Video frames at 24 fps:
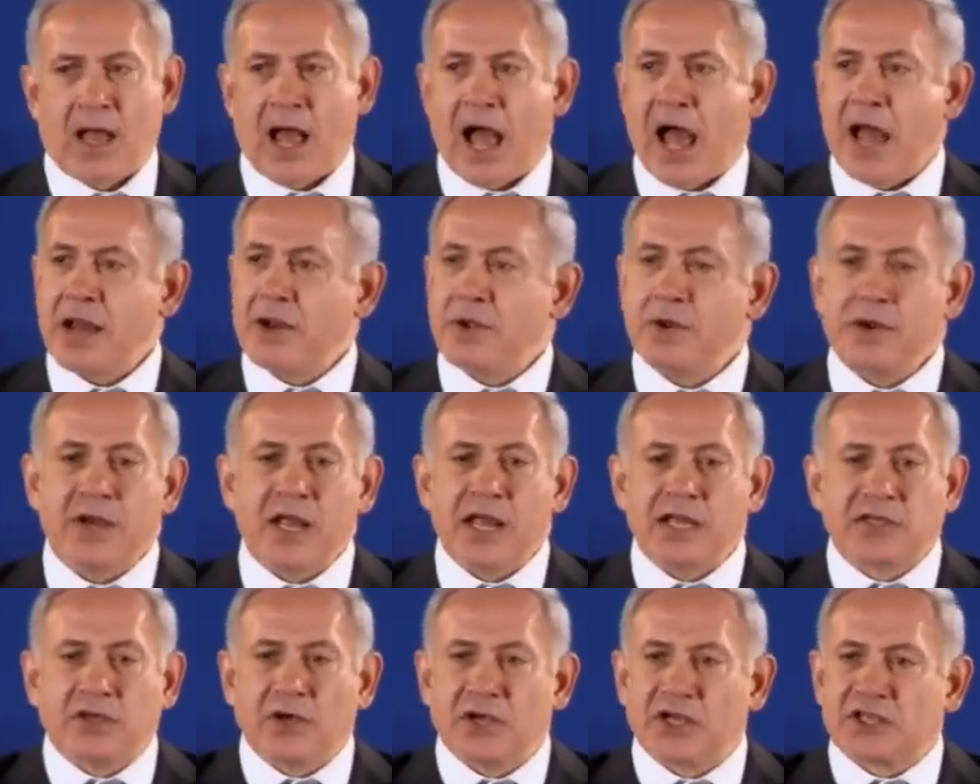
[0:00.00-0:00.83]
I don't
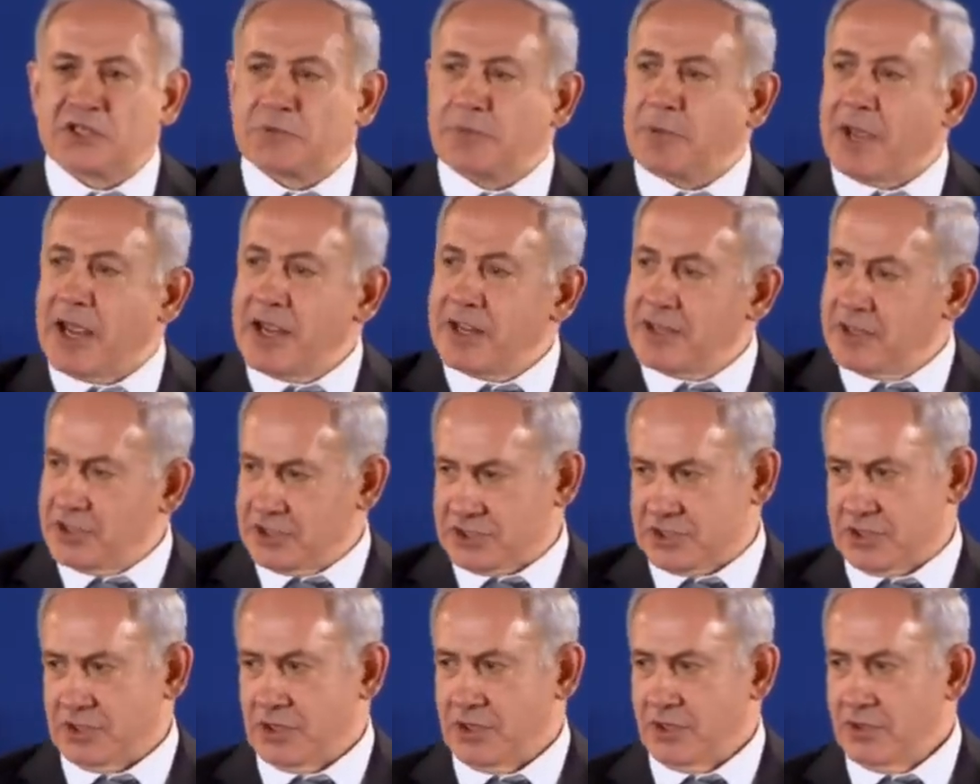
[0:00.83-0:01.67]
need to explain
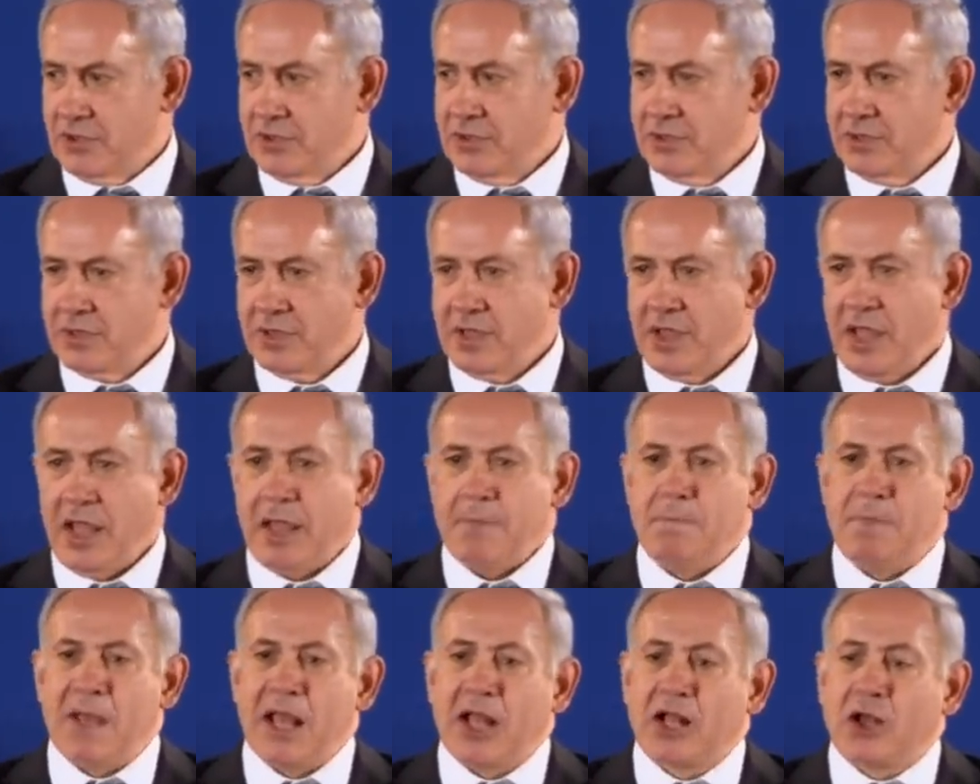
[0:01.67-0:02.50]
this to you
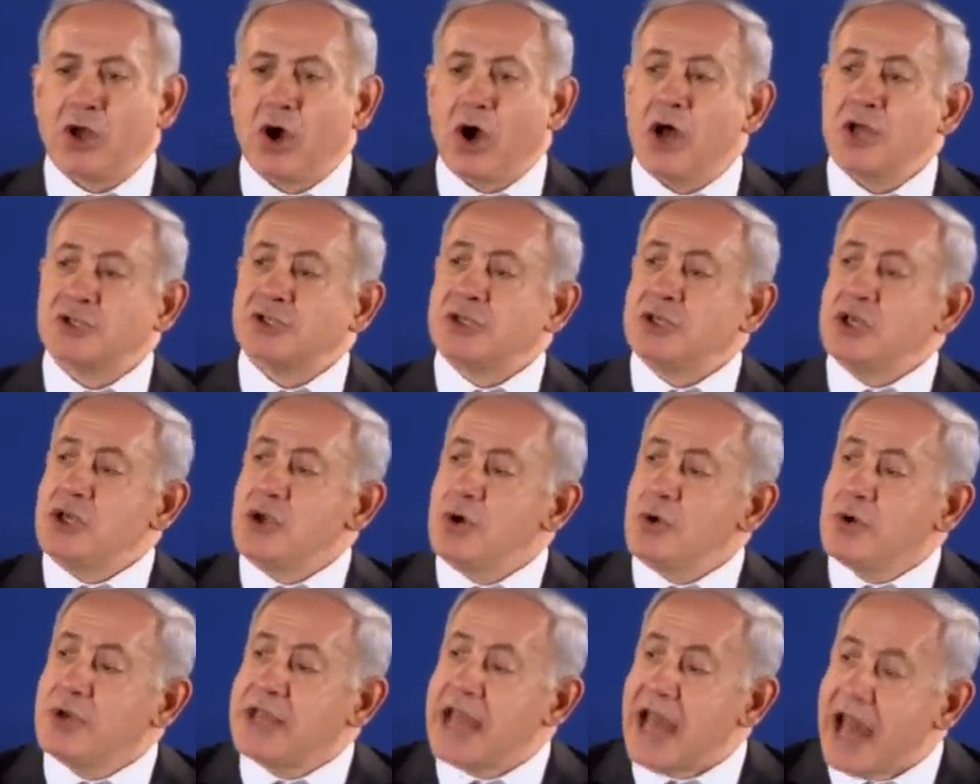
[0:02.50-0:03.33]
because
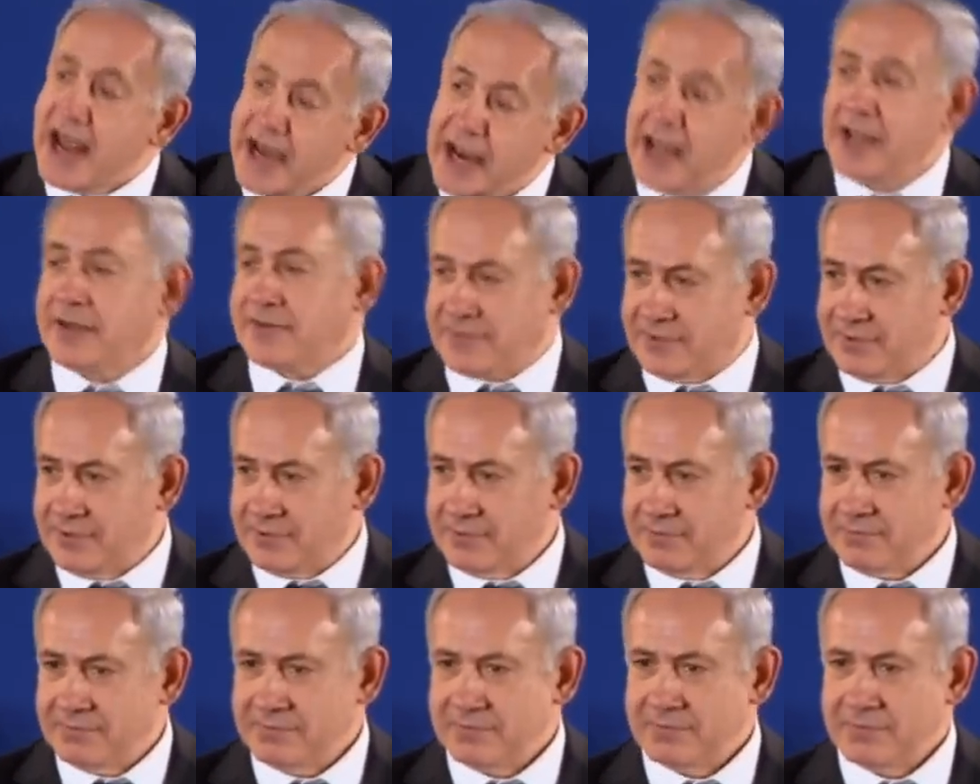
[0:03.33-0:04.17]
you get it.
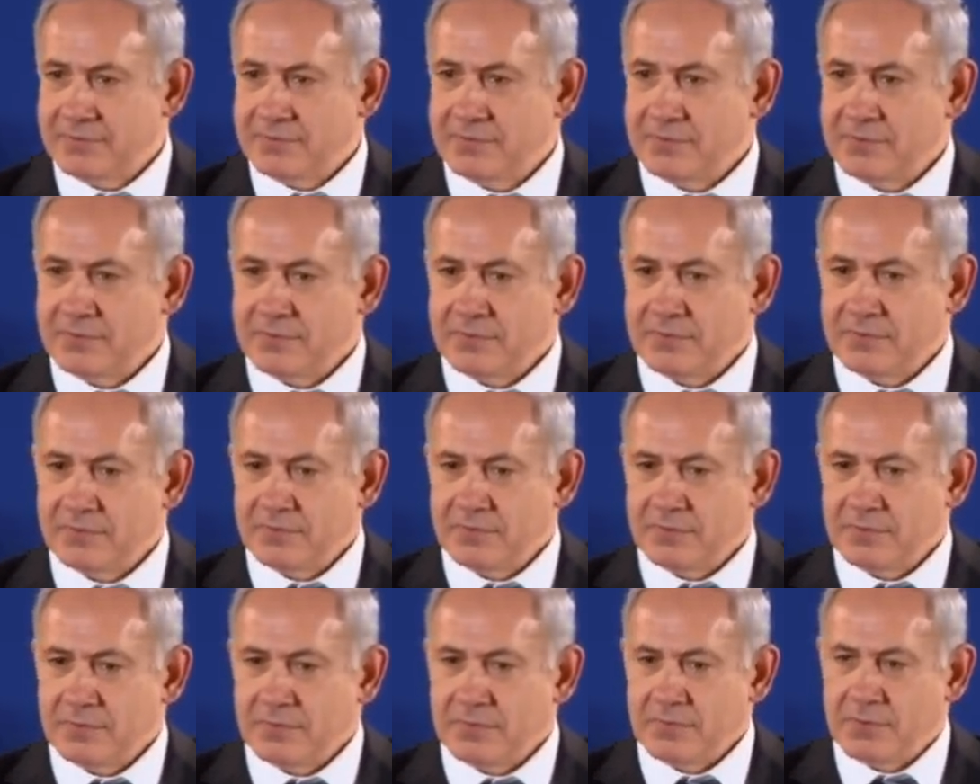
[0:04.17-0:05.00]

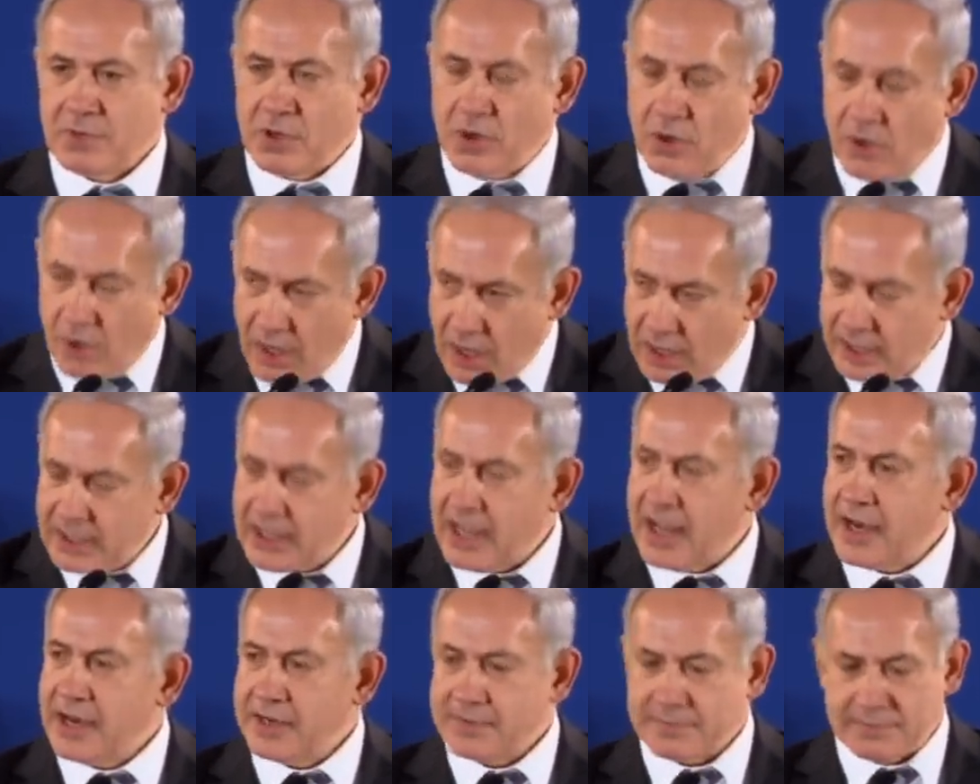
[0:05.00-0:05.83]
You all
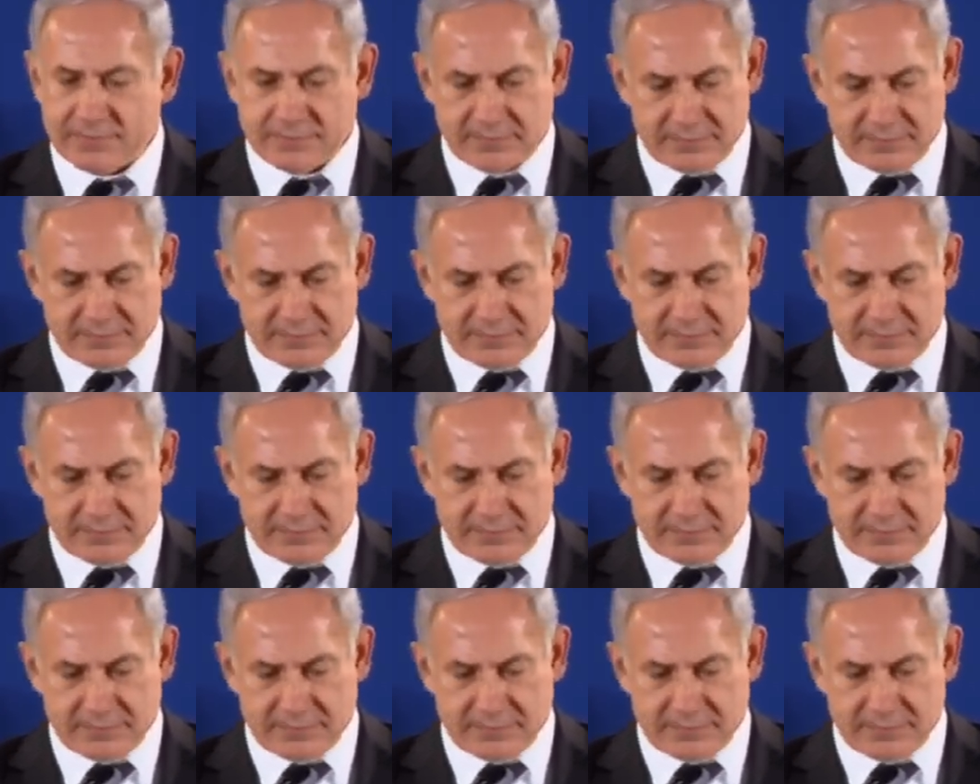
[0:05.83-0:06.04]
get it.